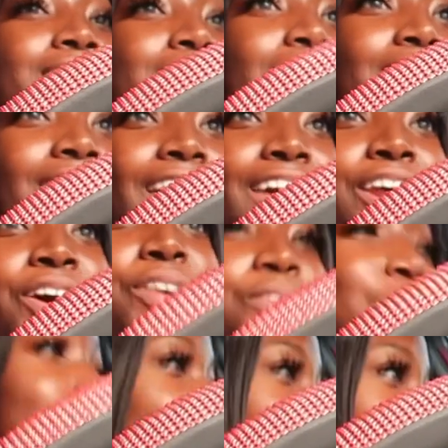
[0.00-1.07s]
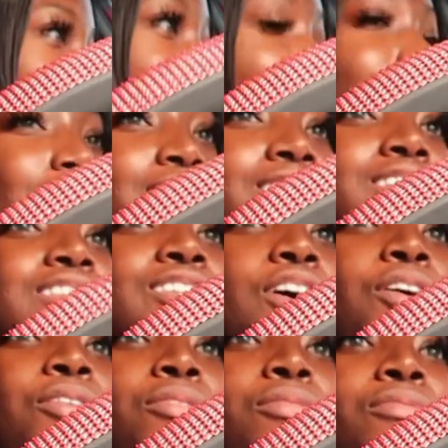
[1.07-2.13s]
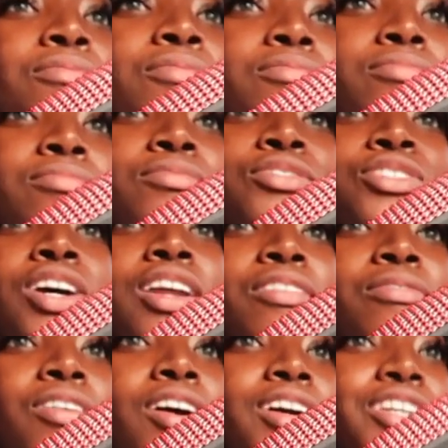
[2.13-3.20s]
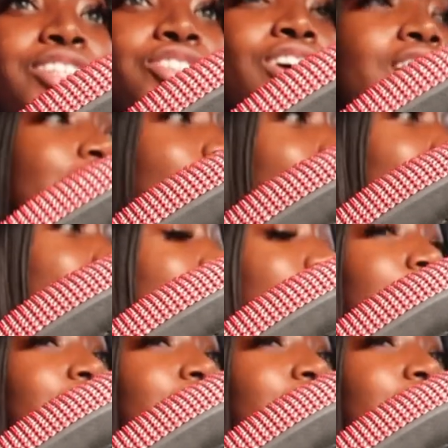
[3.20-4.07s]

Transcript: The ghetto. Don't try to vlog and drive.